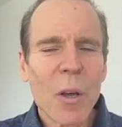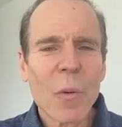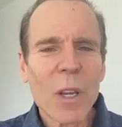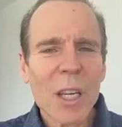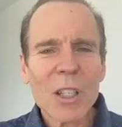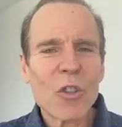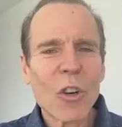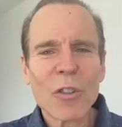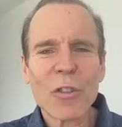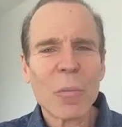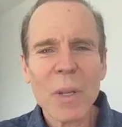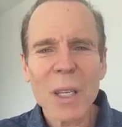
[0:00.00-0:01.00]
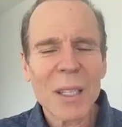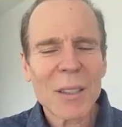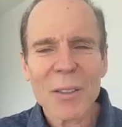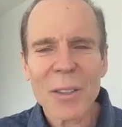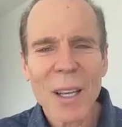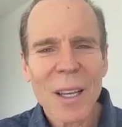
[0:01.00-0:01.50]
from eating just
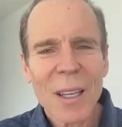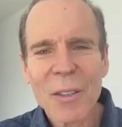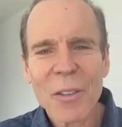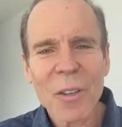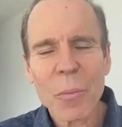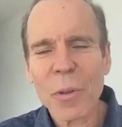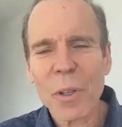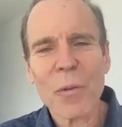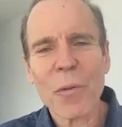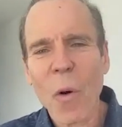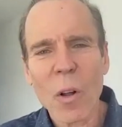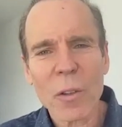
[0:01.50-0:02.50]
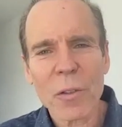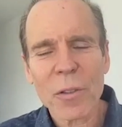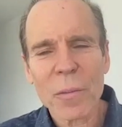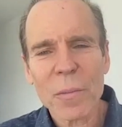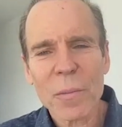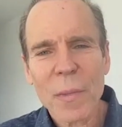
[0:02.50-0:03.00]
meat is simply
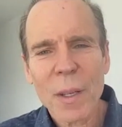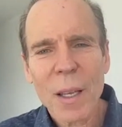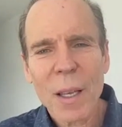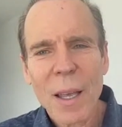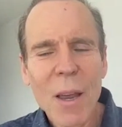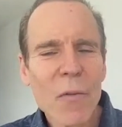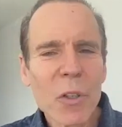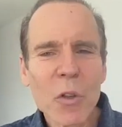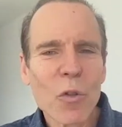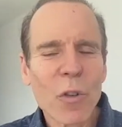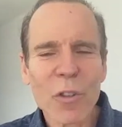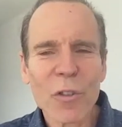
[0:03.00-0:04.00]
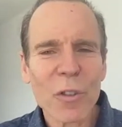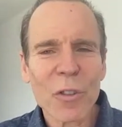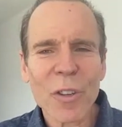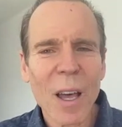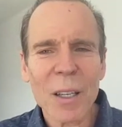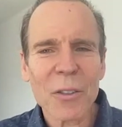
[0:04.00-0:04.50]
false. Every nutritional
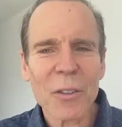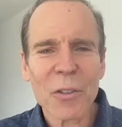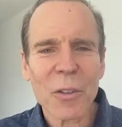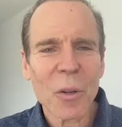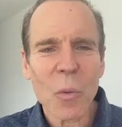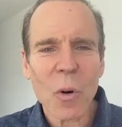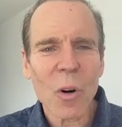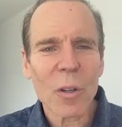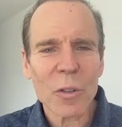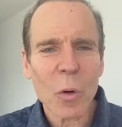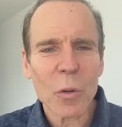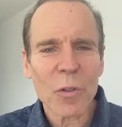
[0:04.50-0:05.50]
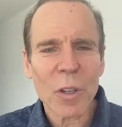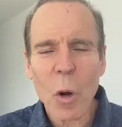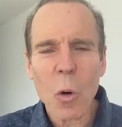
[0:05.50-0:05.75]
scientist in the world knows that